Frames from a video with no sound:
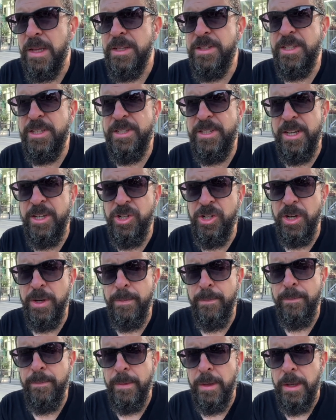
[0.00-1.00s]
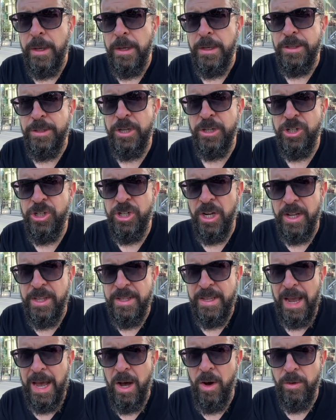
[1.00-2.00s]
decision to shut
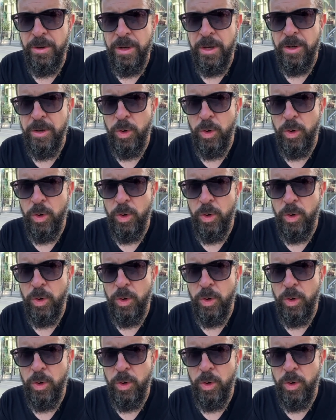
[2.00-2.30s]
down